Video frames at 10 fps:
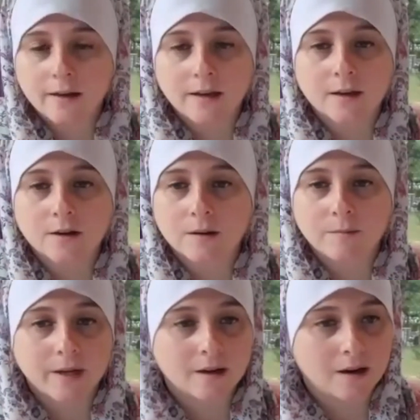it could
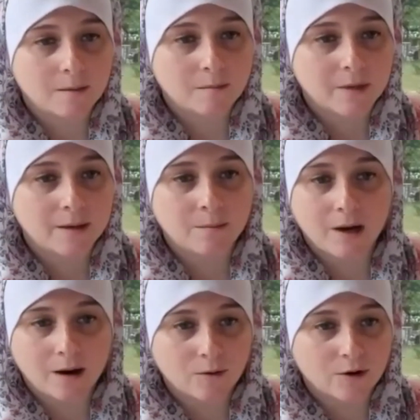become
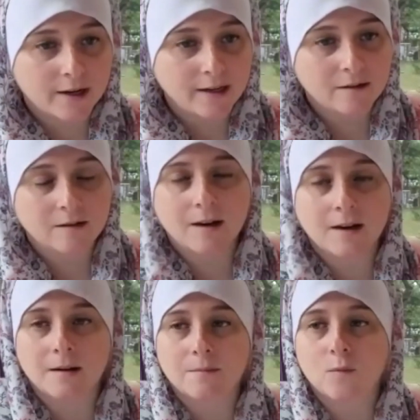empowering.
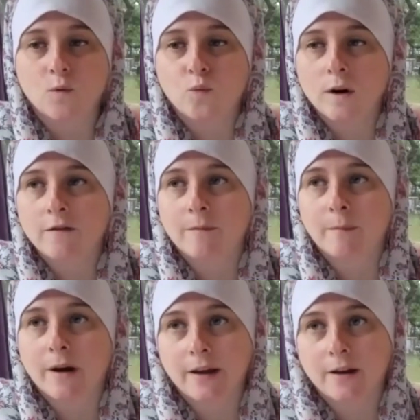One of
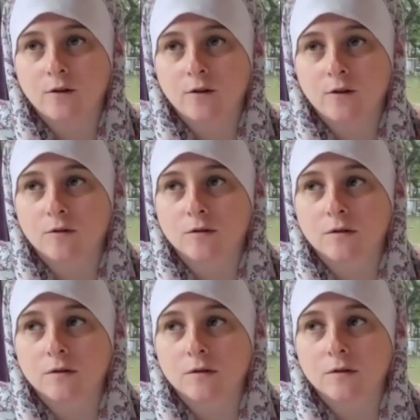my
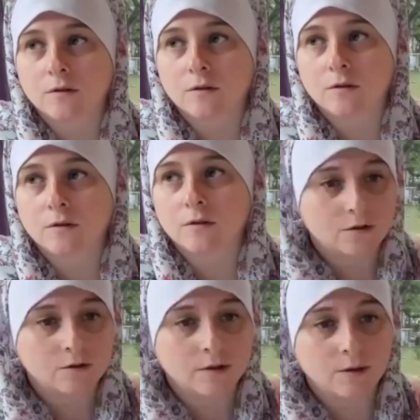goals when I do
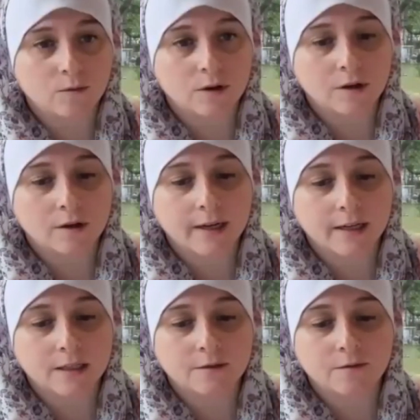birth story work
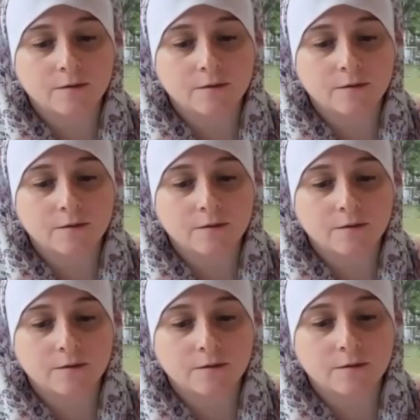is
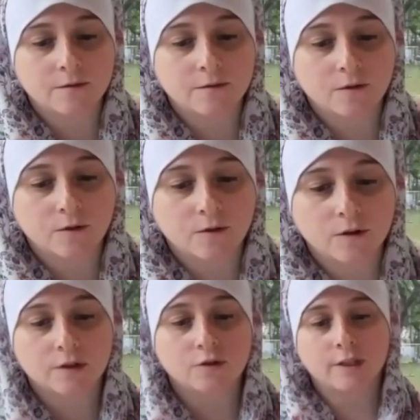for
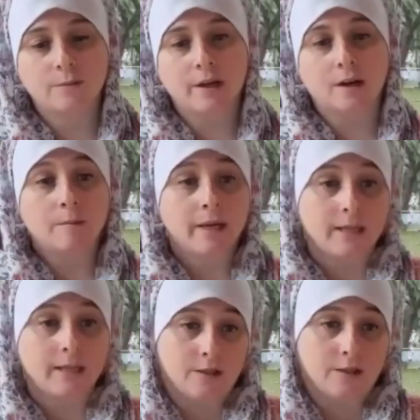story to become
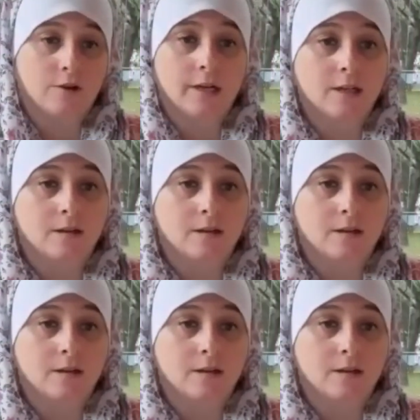integrated.